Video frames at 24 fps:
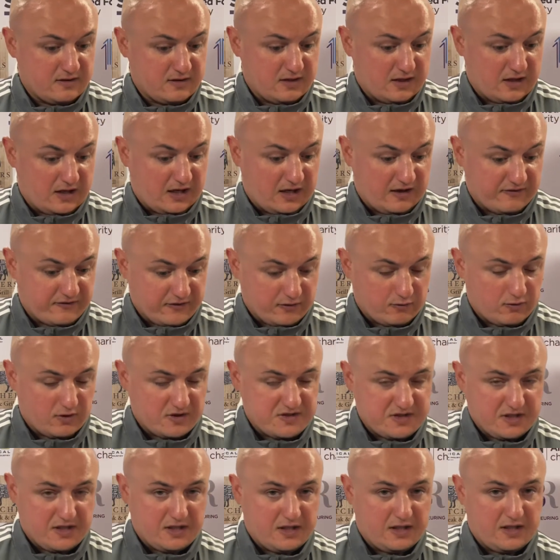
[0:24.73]
after what I've seen
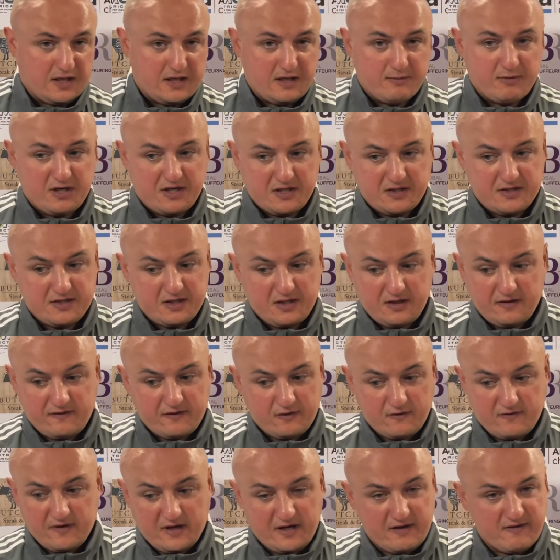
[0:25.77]
in the 90 minutes, I feel
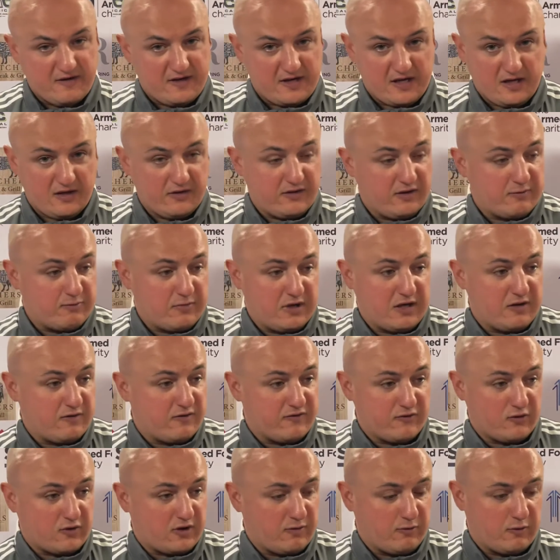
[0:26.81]
very, very hard done by. We've
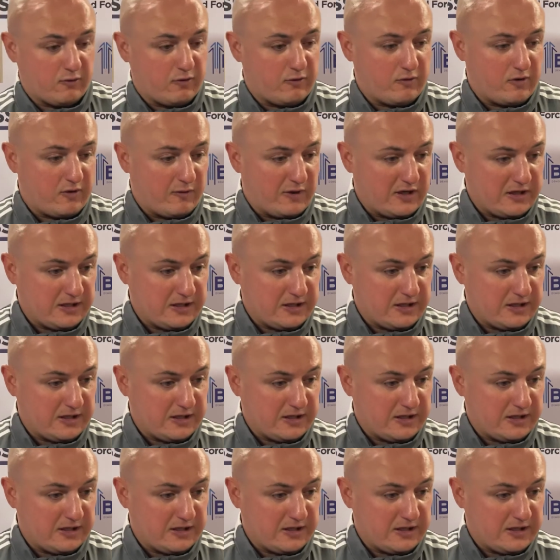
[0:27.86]
not come away with a win.